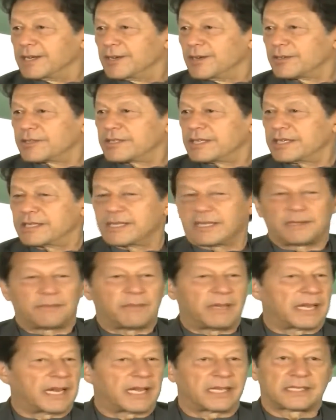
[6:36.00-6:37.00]
And I looked
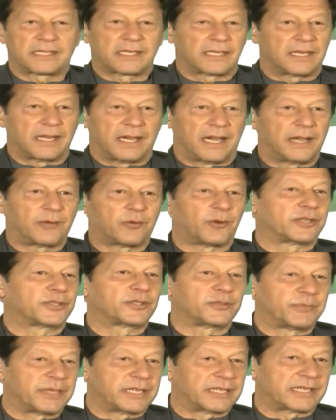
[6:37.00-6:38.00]
at him and I said,
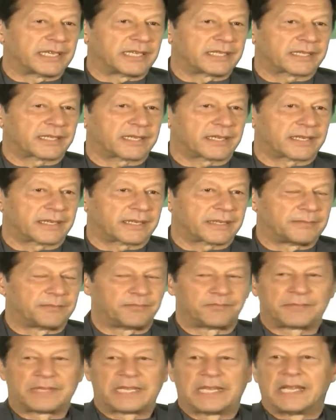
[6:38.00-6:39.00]
I want to be a test
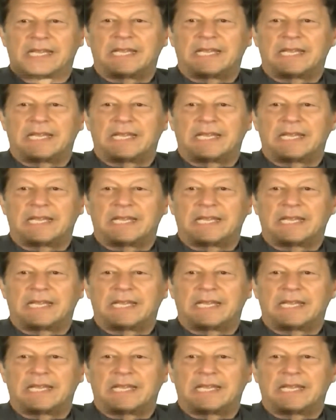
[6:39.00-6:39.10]
cricketer.